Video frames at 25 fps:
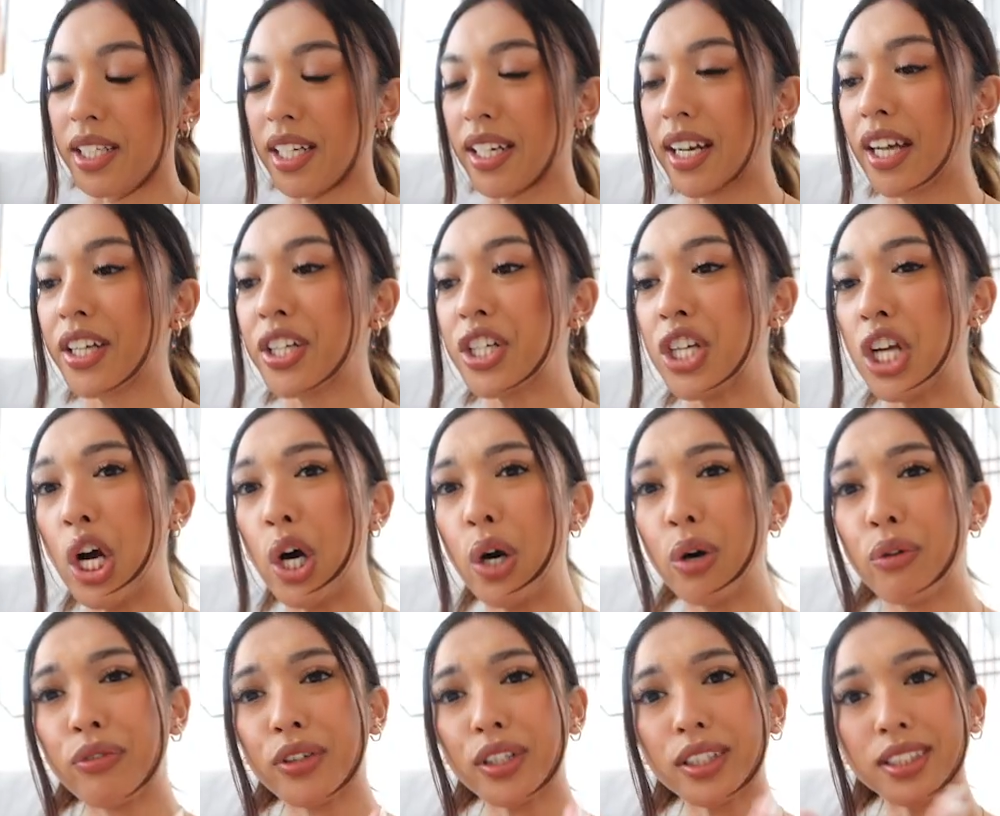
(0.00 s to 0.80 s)
And I
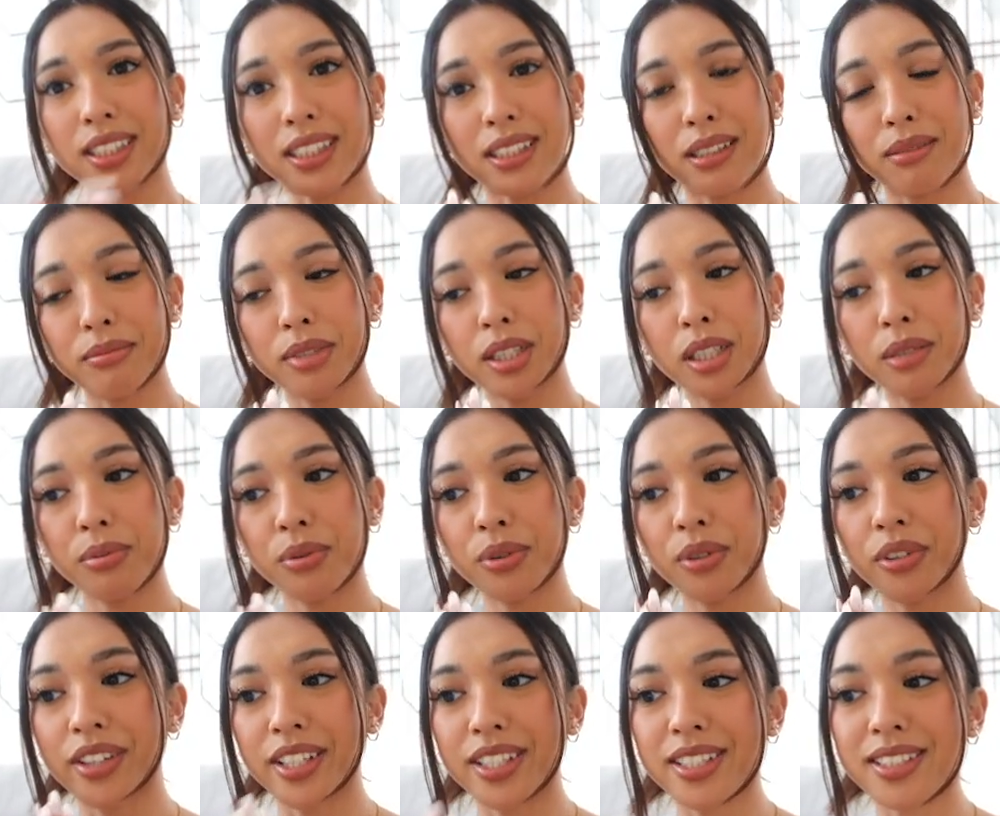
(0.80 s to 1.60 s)
know for some
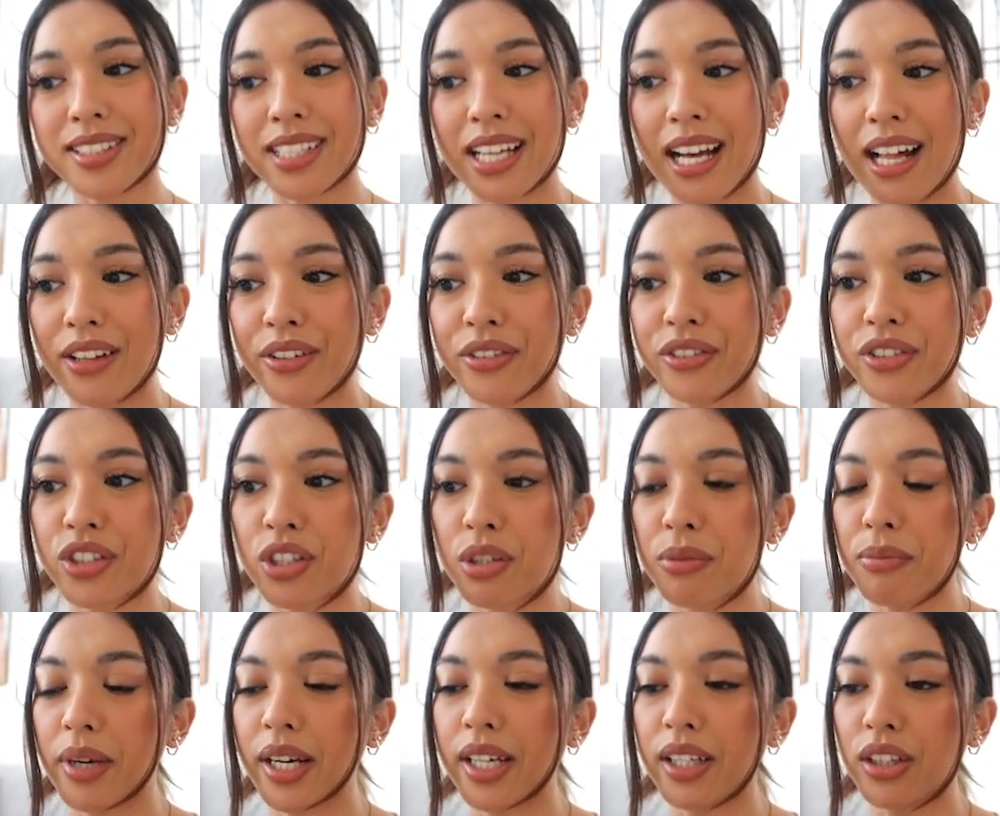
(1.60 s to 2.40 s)
people this
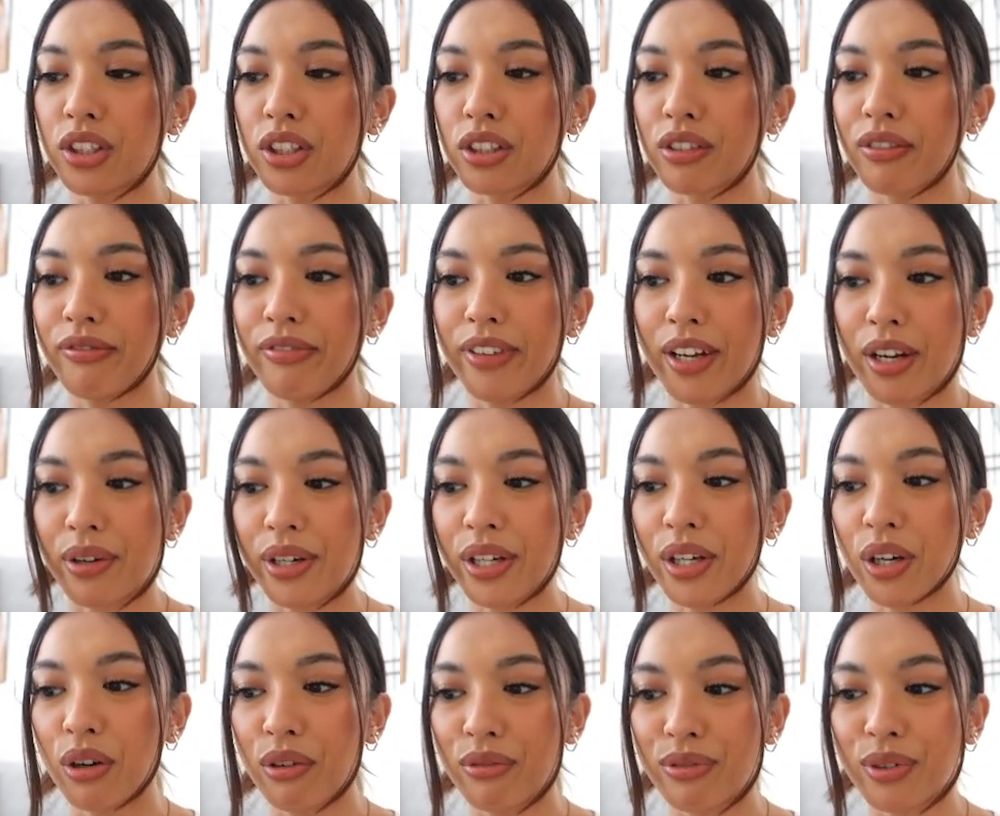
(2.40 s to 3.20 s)
calendar might look
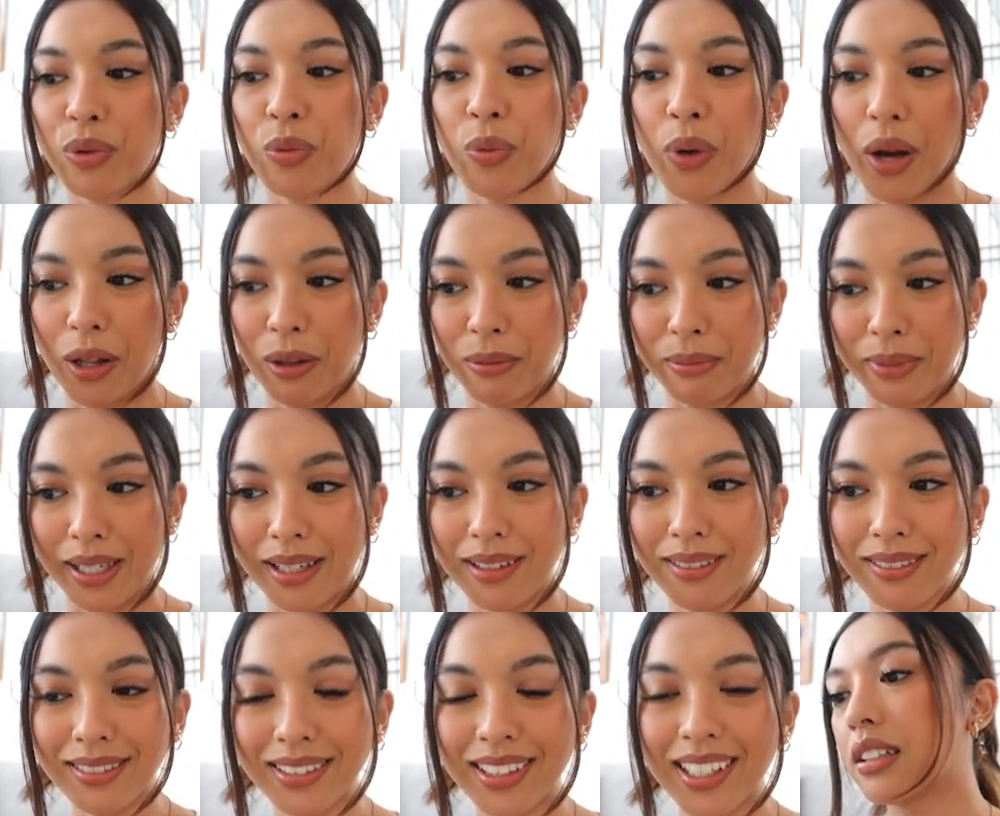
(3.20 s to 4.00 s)
very
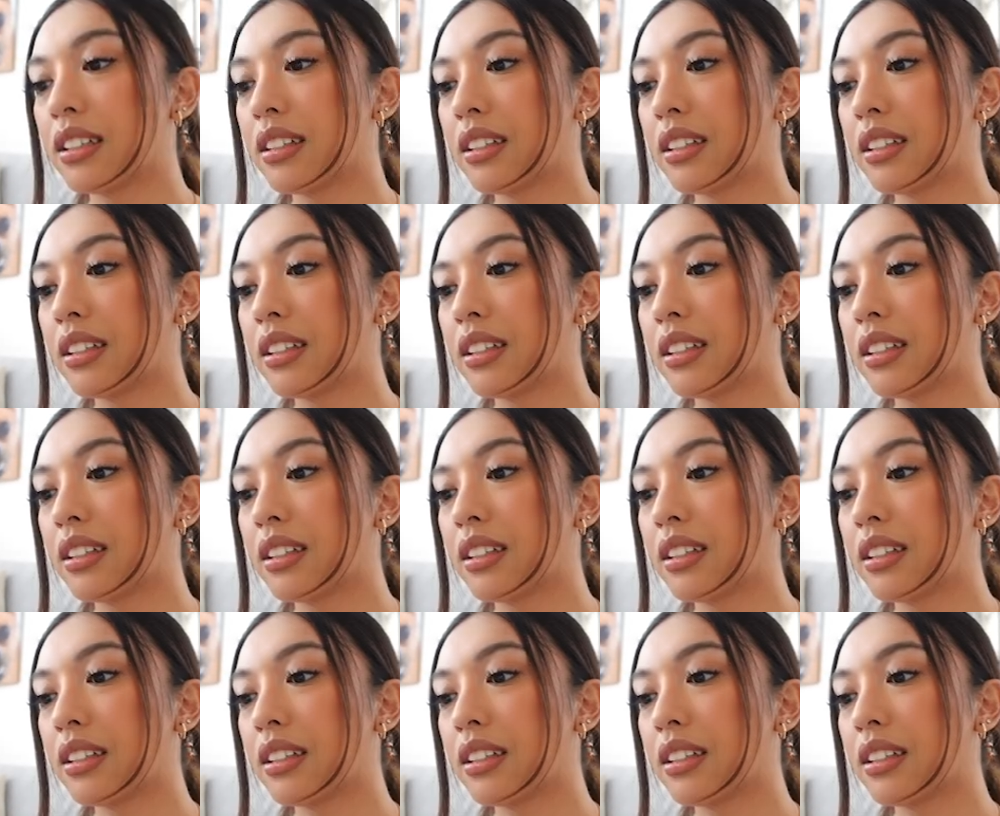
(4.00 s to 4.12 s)
overwhelming.